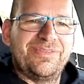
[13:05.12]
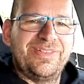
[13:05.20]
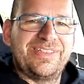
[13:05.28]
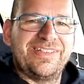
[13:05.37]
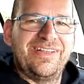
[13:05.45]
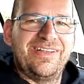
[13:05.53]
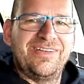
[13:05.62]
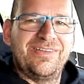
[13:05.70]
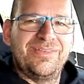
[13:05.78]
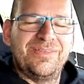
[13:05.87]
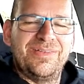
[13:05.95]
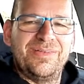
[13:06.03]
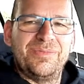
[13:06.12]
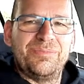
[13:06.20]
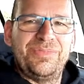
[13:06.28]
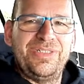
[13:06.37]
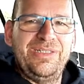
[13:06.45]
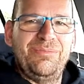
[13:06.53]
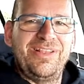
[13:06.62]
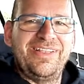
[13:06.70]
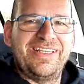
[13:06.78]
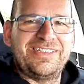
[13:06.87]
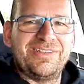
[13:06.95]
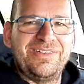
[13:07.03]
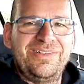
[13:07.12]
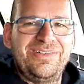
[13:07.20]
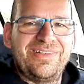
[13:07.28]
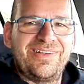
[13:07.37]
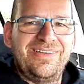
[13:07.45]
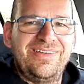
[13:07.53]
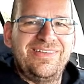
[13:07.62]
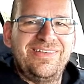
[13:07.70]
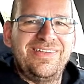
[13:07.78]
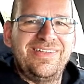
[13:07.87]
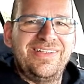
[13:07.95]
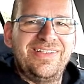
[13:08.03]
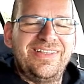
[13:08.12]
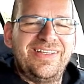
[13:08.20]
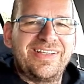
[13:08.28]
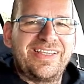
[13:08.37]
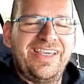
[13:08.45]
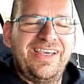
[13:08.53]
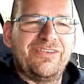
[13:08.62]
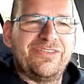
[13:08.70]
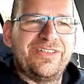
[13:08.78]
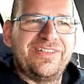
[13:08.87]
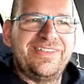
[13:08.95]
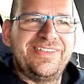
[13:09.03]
with people that you care for.